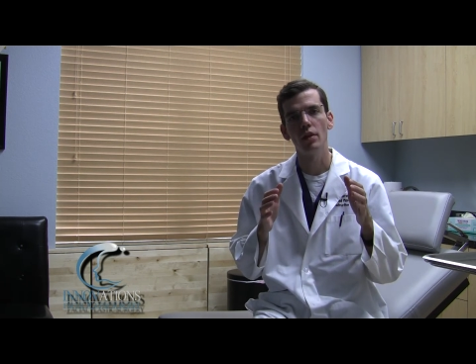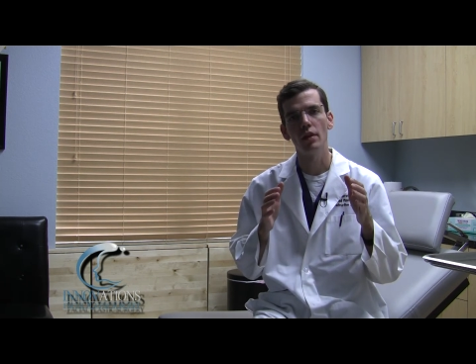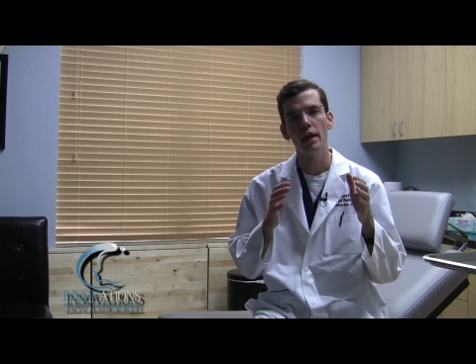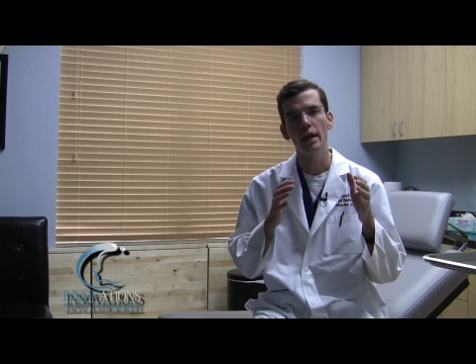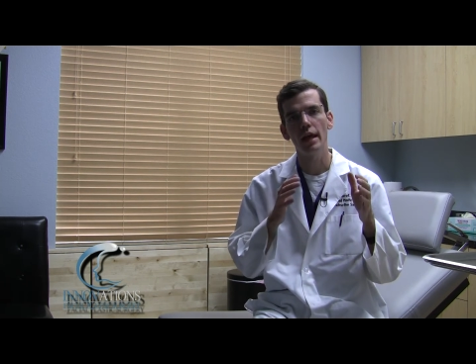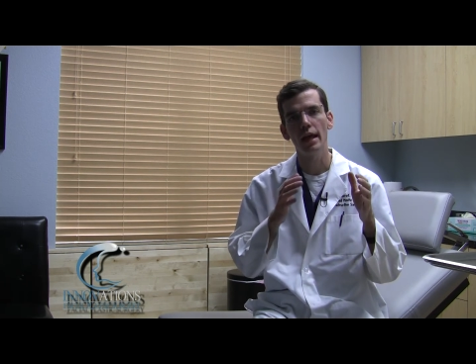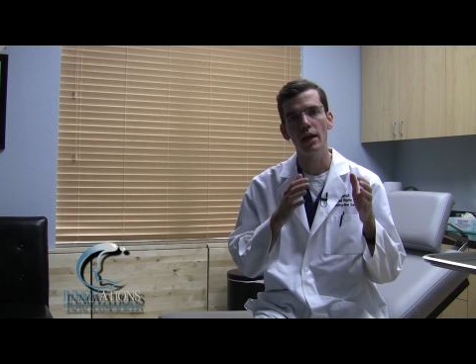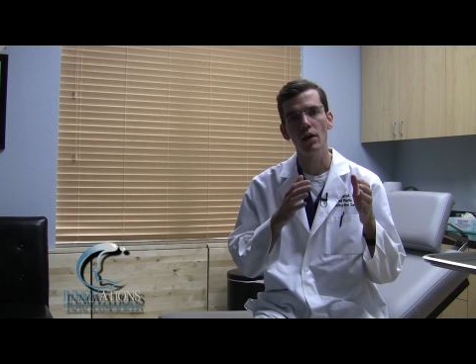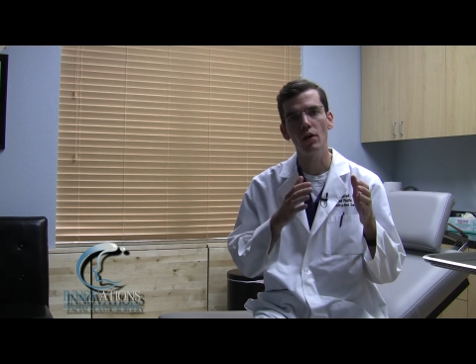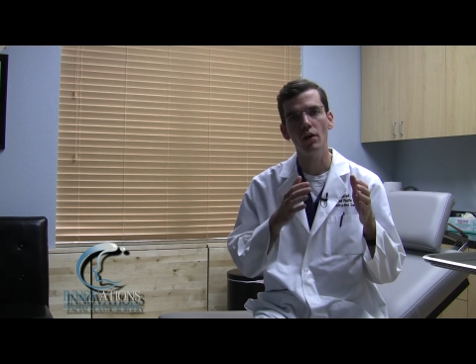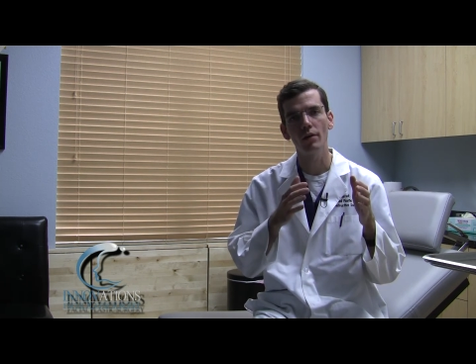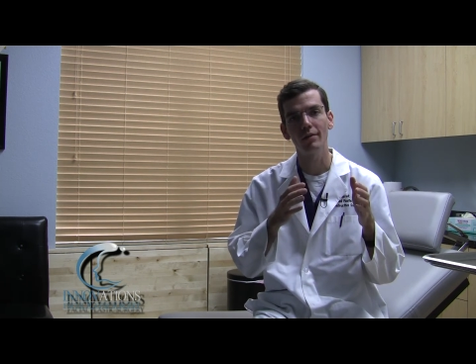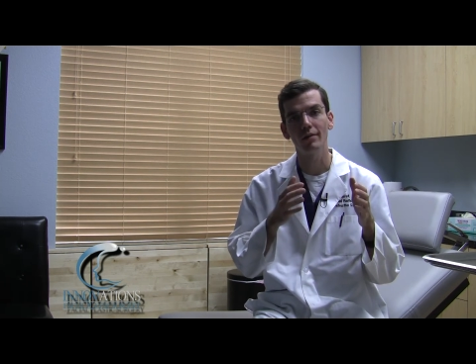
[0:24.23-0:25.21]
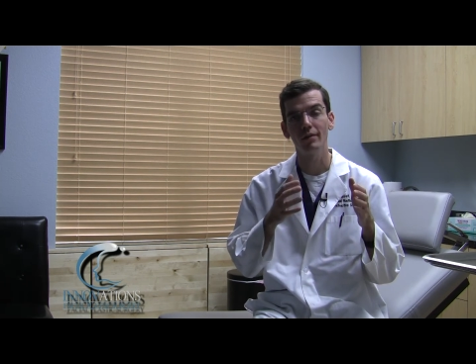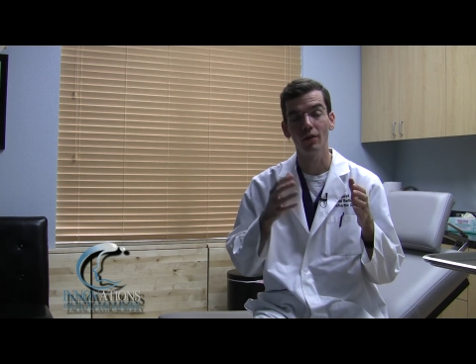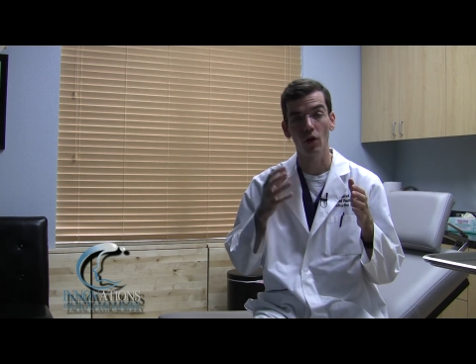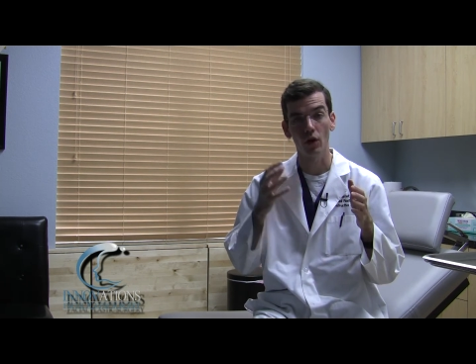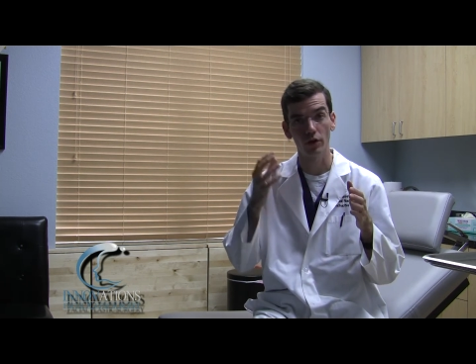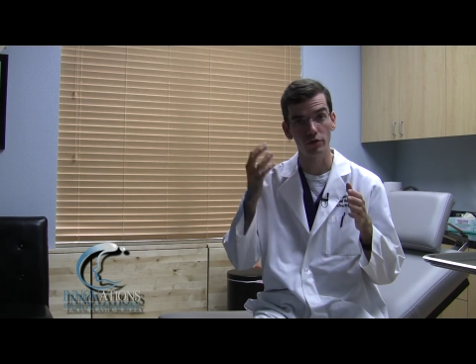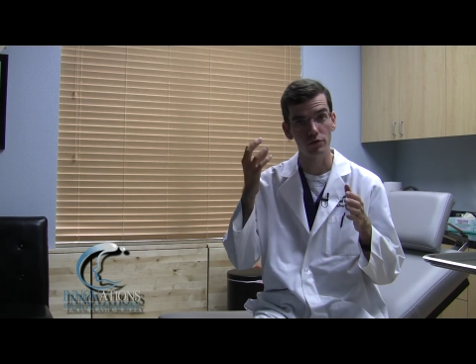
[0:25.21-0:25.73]
the hair
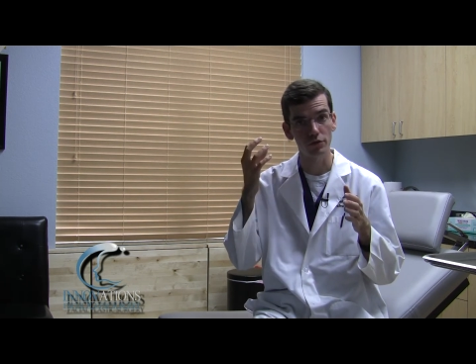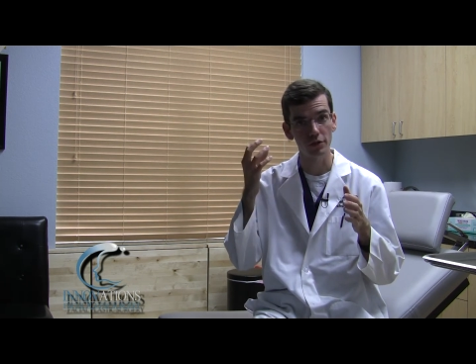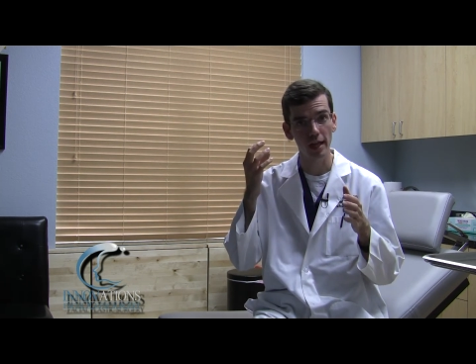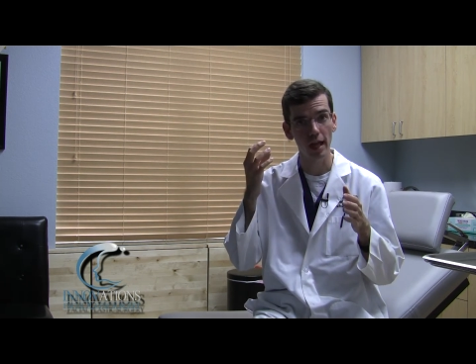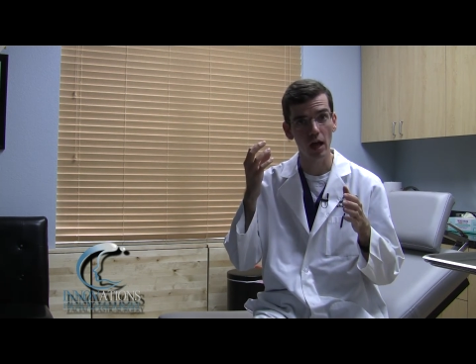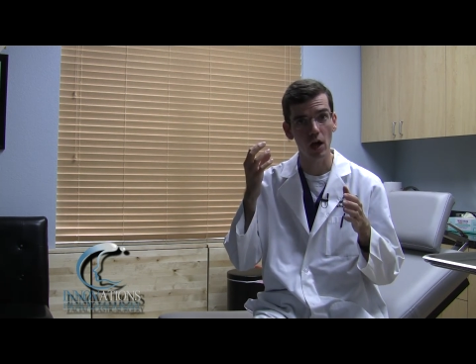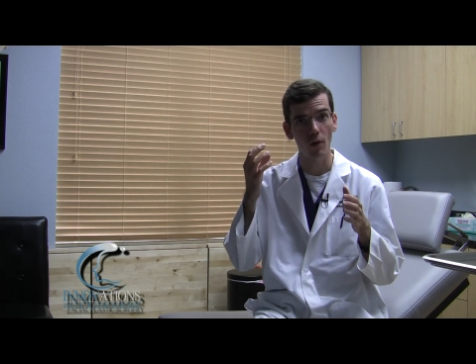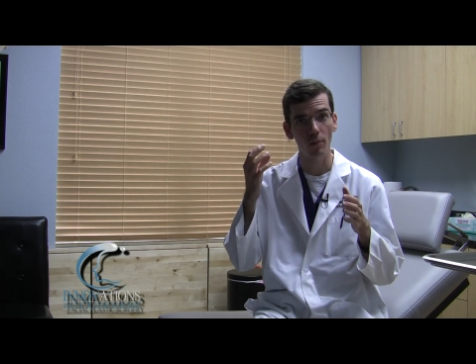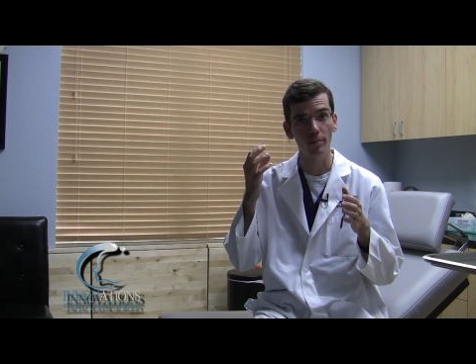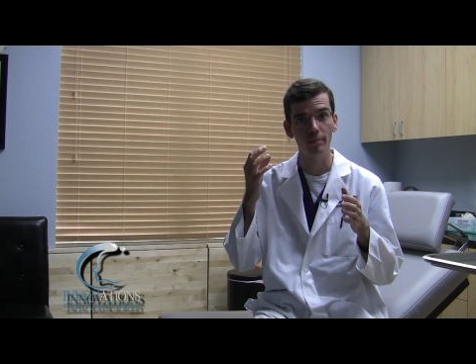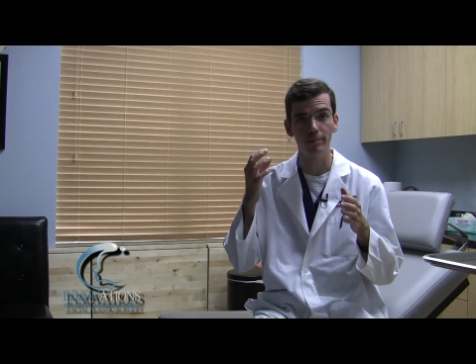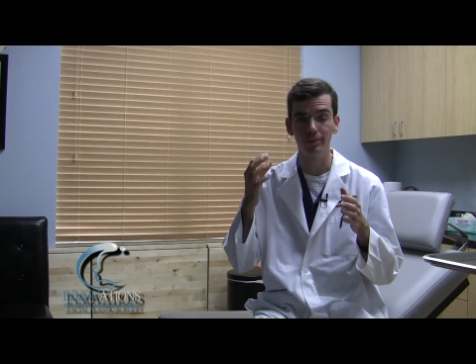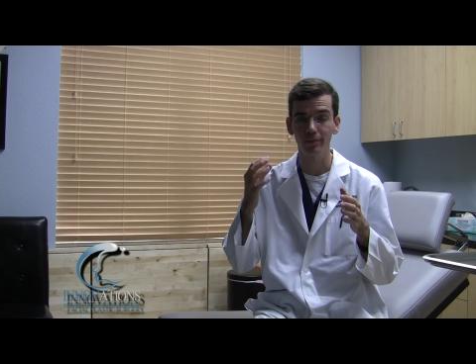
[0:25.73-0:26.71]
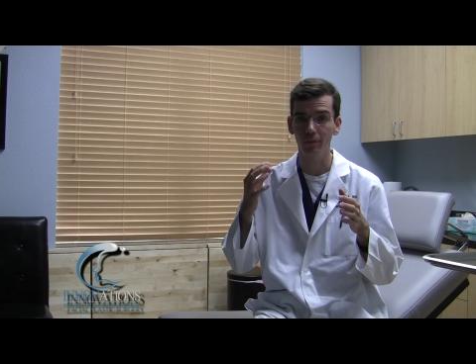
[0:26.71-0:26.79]
on your scalp